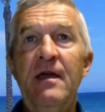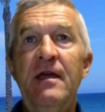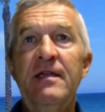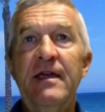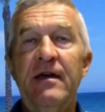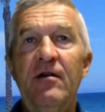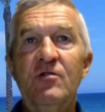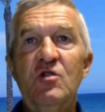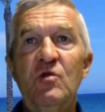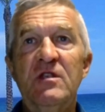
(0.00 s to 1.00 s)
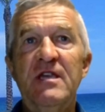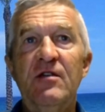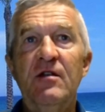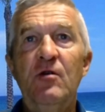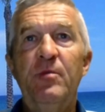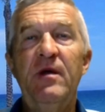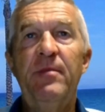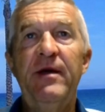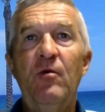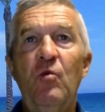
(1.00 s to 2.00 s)
yeah, I just want to tell you a little bit
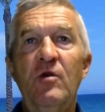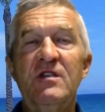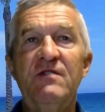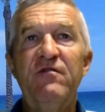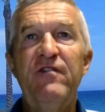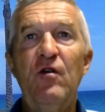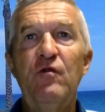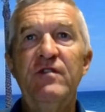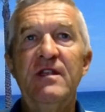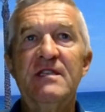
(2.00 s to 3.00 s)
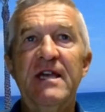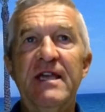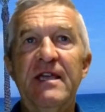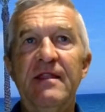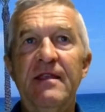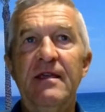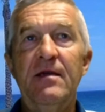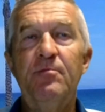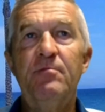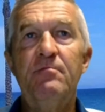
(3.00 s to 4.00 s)
about what's involved in taking the
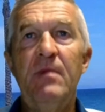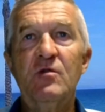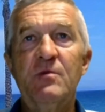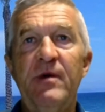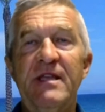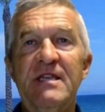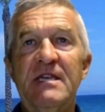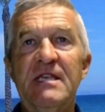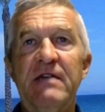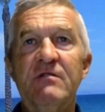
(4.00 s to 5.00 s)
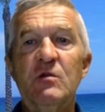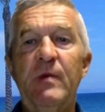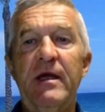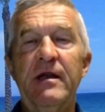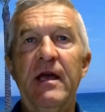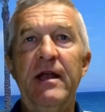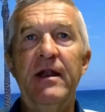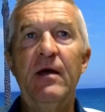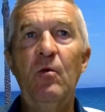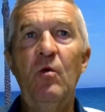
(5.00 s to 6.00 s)
motorbike test here in Spain and
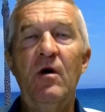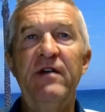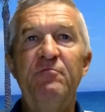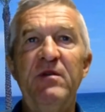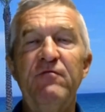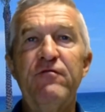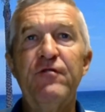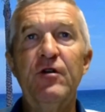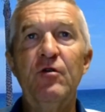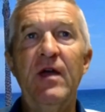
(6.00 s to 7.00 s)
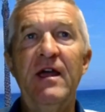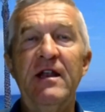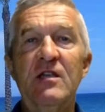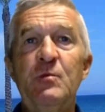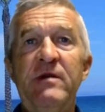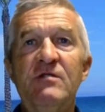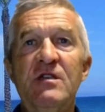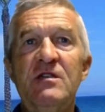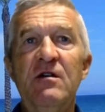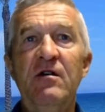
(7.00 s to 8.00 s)
what I've been through and
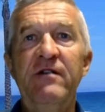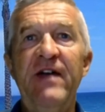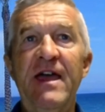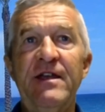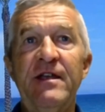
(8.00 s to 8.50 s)
experiences that I've had.